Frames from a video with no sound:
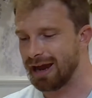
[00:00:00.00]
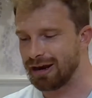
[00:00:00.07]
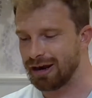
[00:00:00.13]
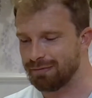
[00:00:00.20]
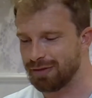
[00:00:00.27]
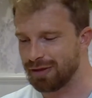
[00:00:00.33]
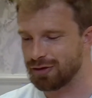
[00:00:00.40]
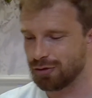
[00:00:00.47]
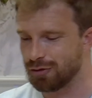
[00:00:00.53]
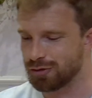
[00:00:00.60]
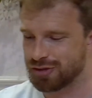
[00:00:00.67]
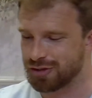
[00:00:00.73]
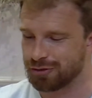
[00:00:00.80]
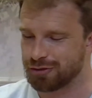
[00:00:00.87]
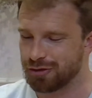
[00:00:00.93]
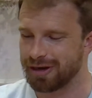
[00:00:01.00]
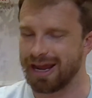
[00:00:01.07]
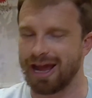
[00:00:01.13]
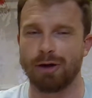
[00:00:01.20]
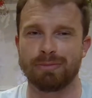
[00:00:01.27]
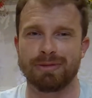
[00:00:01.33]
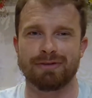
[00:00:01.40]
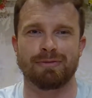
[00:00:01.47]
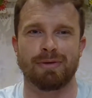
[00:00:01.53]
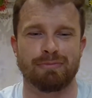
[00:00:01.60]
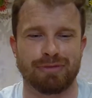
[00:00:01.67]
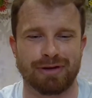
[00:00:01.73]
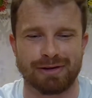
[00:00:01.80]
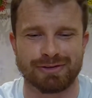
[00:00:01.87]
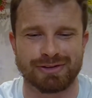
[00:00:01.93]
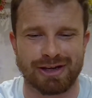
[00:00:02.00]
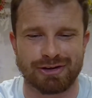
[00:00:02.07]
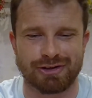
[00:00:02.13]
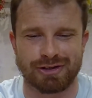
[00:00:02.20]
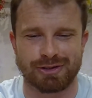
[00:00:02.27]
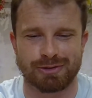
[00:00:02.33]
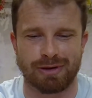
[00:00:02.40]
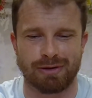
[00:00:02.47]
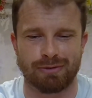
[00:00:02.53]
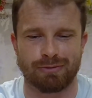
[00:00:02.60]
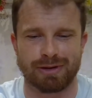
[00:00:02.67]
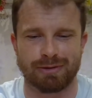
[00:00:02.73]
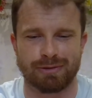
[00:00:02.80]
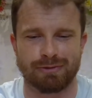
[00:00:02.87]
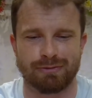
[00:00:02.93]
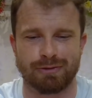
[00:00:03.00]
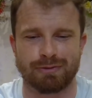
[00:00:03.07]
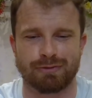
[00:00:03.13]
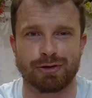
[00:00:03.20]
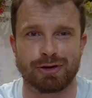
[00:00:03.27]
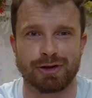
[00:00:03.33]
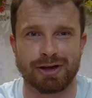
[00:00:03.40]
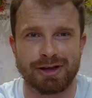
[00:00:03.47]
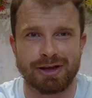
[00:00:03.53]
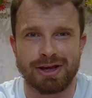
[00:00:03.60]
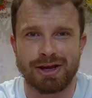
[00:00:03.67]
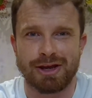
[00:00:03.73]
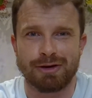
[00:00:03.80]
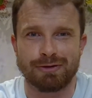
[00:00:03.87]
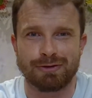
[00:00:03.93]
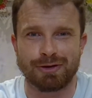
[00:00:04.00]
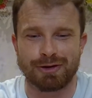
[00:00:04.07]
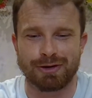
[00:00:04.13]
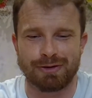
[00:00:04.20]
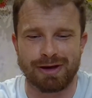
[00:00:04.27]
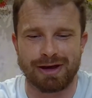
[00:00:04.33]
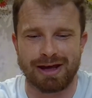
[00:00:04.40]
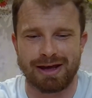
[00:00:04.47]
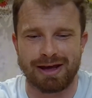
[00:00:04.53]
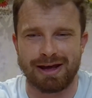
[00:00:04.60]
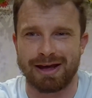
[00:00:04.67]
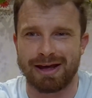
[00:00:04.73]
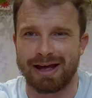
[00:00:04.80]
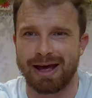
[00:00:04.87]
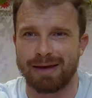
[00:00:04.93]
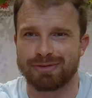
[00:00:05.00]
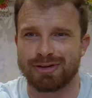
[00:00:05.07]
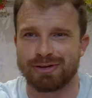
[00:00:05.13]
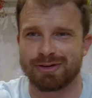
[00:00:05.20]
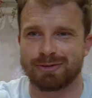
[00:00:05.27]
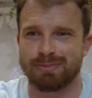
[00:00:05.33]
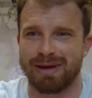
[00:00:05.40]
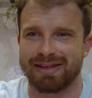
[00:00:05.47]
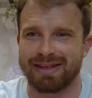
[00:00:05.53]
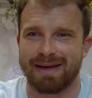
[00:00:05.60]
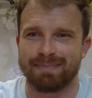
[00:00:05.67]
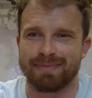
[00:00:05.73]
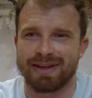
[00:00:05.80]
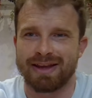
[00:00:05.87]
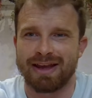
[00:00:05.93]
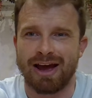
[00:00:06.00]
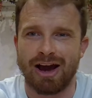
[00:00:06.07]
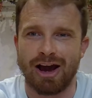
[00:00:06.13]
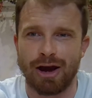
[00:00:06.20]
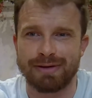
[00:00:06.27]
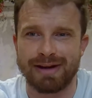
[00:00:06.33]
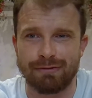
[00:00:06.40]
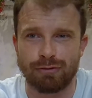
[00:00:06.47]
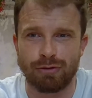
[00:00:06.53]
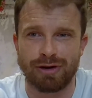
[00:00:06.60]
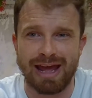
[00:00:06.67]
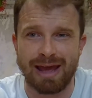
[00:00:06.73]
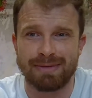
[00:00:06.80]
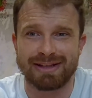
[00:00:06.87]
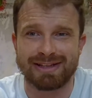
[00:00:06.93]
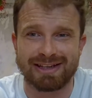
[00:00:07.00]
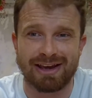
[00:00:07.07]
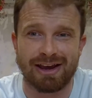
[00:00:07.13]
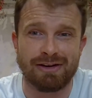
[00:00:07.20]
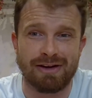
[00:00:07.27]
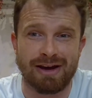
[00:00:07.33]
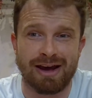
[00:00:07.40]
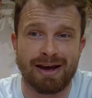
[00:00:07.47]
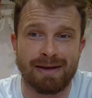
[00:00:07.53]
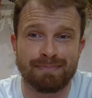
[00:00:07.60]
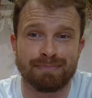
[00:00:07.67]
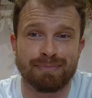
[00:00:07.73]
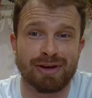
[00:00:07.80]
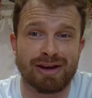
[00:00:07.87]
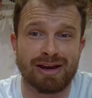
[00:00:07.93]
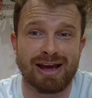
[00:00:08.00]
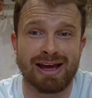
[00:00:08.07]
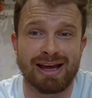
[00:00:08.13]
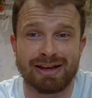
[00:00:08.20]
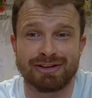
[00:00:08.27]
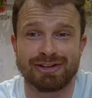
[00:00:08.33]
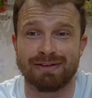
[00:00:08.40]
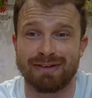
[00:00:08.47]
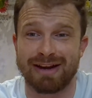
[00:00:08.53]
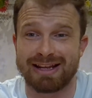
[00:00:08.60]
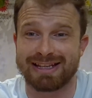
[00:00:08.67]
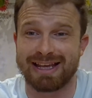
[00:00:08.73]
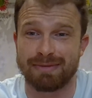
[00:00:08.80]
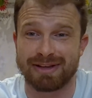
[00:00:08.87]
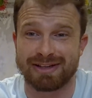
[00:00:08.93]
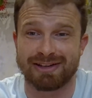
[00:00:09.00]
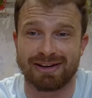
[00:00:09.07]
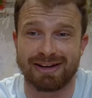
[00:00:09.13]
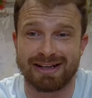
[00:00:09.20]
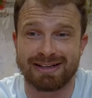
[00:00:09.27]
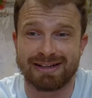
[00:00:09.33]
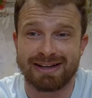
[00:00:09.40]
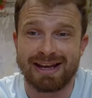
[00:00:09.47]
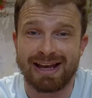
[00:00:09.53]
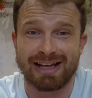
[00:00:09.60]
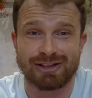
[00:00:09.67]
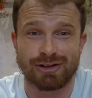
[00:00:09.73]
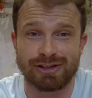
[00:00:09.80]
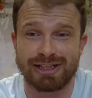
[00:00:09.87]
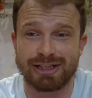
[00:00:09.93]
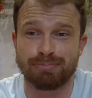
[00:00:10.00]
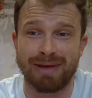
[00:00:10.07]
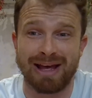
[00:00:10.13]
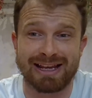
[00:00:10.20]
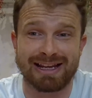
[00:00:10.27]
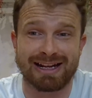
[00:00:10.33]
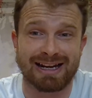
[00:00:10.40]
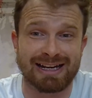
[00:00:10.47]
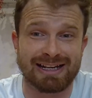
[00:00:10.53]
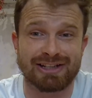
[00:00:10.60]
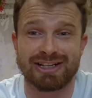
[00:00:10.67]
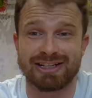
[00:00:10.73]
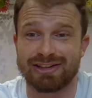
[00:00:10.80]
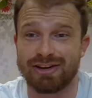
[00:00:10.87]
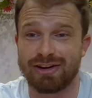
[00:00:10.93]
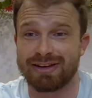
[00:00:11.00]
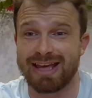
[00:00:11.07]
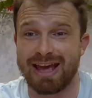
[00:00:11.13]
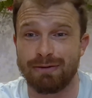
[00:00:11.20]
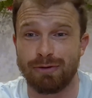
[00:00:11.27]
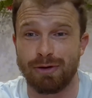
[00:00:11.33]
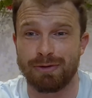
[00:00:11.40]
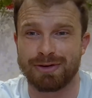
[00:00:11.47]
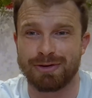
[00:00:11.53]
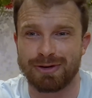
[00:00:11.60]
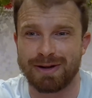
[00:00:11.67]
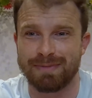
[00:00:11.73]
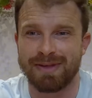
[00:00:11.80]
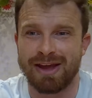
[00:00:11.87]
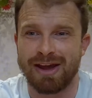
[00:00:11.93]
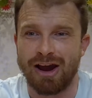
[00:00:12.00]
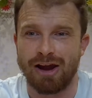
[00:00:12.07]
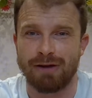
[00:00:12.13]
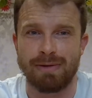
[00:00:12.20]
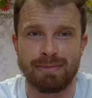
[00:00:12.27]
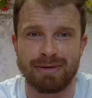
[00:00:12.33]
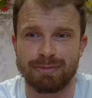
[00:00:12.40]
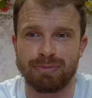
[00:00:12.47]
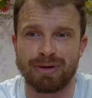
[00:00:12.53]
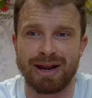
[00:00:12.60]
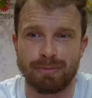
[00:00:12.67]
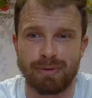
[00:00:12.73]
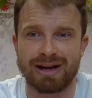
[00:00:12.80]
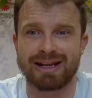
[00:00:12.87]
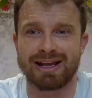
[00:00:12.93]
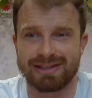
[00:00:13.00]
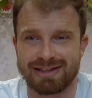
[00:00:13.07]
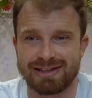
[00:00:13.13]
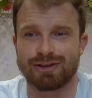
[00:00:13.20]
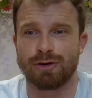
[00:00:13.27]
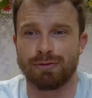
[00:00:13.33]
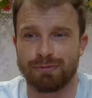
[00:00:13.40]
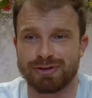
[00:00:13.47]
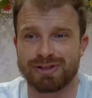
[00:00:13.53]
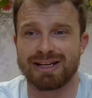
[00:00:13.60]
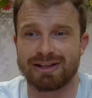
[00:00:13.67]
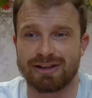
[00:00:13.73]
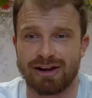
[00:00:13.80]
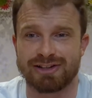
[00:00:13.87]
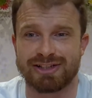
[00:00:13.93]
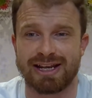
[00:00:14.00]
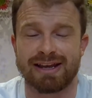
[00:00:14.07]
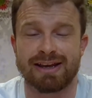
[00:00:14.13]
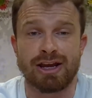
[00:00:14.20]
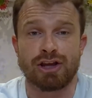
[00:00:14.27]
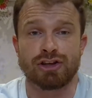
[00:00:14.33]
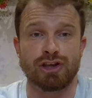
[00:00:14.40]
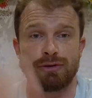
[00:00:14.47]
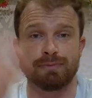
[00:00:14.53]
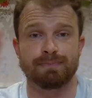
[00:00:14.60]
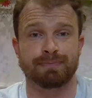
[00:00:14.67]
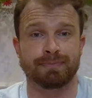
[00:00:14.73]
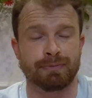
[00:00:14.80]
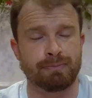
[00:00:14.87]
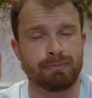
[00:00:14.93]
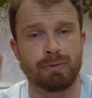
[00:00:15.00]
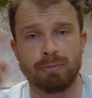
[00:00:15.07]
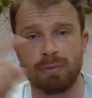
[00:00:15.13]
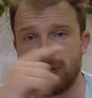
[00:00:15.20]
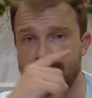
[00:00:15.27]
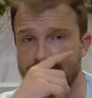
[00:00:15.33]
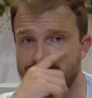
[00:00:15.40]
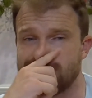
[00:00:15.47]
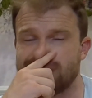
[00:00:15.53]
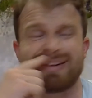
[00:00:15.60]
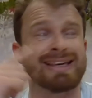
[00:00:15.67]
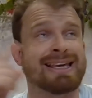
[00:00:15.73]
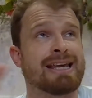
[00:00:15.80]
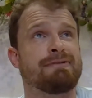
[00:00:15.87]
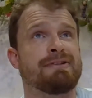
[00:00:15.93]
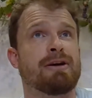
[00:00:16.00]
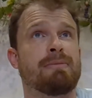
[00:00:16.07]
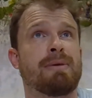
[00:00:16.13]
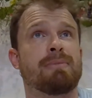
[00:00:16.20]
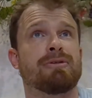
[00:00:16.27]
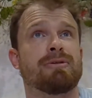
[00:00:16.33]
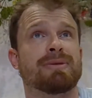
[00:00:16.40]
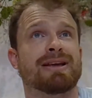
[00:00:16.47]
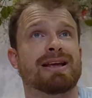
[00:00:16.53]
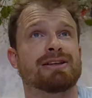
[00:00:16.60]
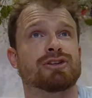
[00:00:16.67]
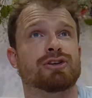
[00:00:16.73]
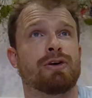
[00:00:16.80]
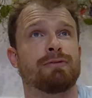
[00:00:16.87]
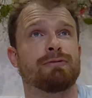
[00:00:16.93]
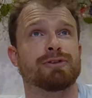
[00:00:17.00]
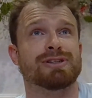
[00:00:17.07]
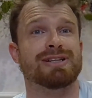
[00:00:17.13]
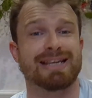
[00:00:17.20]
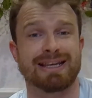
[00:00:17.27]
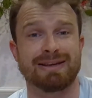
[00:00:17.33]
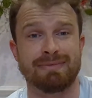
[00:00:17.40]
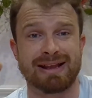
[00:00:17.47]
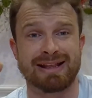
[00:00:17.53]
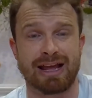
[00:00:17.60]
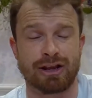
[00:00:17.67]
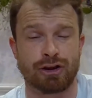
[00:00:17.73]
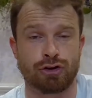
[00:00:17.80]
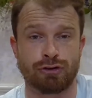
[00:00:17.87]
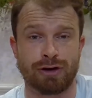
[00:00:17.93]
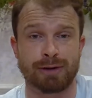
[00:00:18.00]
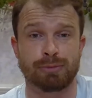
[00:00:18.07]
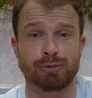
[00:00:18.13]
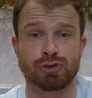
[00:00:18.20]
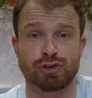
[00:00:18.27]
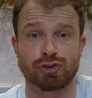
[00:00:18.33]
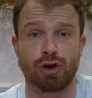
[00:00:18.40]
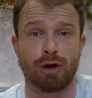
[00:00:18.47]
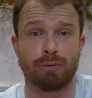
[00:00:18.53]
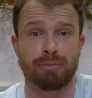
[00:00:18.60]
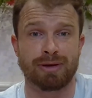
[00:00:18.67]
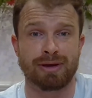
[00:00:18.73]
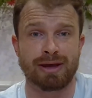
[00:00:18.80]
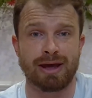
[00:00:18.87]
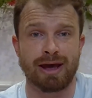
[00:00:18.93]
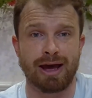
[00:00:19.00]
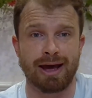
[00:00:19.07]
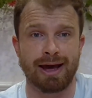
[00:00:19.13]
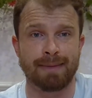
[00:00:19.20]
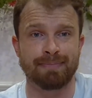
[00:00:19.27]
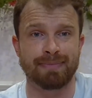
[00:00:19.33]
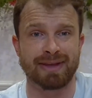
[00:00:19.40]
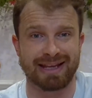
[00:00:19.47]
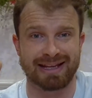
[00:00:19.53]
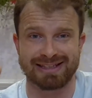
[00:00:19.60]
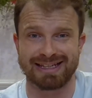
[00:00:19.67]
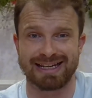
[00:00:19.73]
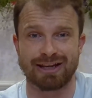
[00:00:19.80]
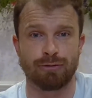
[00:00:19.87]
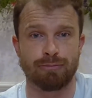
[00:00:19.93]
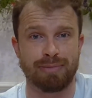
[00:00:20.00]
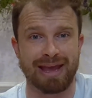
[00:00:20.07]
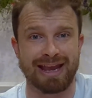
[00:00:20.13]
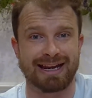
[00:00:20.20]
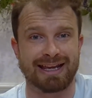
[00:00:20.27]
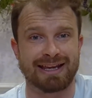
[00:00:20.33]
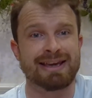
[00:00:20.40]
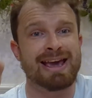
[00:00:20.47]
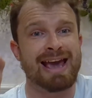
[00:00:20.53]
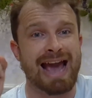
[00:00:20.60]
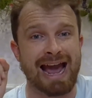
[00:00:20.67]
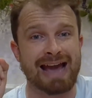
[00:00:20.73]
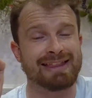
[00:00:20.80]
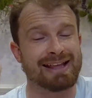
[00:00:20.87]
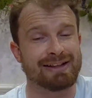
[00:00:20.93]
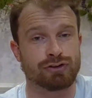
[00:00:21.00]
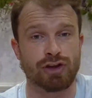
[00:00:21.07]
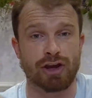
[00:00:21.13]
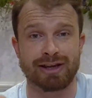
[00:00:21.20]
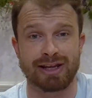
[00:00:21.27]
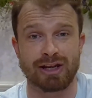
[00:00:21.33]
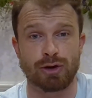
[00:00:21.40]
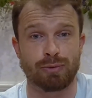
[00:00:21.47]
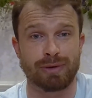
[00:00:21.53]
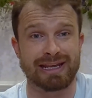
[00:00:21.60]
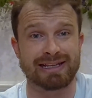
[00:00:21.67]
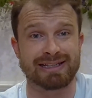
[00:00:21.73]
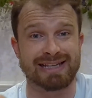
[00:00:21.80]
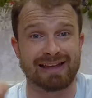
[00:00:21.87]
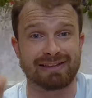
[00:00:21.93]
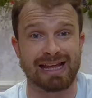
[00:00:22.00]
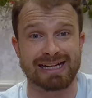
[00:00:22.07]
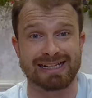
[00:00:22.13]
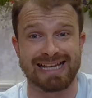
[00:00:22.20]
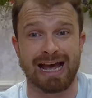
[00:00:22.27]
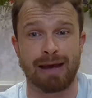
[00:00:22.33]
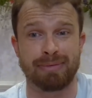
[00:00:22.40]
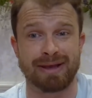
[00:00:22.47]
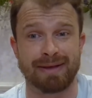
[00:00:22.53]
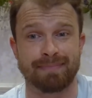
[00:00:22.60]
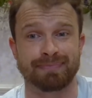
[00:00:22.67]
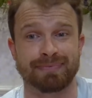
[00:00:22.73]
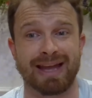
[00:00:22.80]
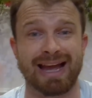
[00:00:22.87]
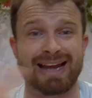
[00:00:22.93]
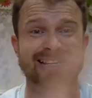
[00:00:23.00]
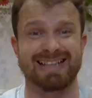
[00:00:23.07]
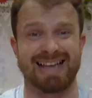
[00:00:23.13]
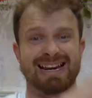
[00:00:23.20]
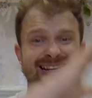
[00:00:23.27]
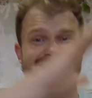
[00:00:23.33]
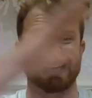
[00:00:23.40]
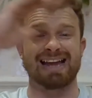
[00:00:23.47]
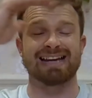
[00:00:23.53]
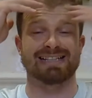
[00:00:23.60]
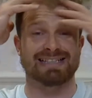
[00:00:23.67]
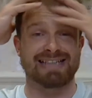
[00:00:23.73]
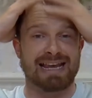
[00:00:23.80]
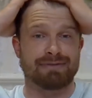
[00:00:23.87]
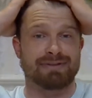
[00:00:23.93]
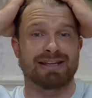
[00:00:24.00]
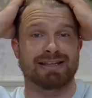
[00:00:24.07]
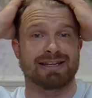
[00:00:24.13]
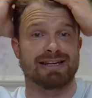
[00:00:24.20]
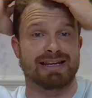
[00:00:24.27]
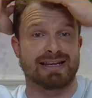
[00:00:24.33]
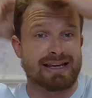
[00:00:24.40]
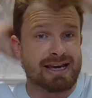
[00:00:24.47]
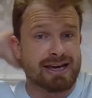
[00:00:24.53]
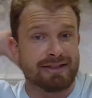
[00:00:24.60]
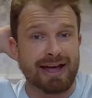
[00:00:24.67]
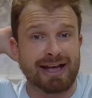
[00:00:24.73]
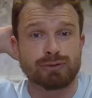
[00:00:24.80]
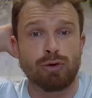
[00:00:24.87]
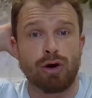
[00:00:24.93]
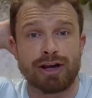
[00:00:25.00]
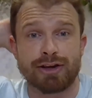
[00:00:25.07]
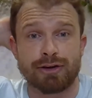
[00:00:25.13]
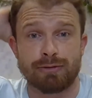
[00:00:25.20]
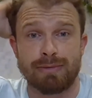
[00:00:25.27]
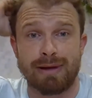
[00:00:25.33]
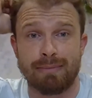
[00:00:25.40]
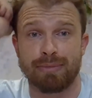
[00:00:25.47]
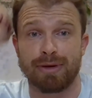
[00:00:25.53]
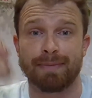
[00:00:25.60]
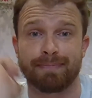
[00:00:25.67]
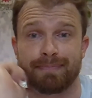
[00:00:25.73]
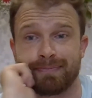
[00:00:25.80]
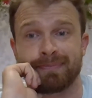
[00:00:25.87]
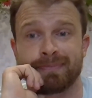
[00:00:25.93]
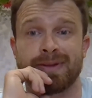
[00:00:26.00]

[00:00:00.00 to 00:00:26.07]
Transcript: Yeah, I love that you're still trying to help me with my pronunciation as well. We've got to absolutely respect that. I would never want Emi to go, but Chevalier's getting me excited. As long as he's bagging clean sheets, I don't care what we call him. I remember he played well against his Conference League last year. So my key thing I remember him against the Conference League, he made that incredible stop against Leon Bailey, and then Dougie Luiz had that tap him, and he saved it, didn't he? That's what I can remember.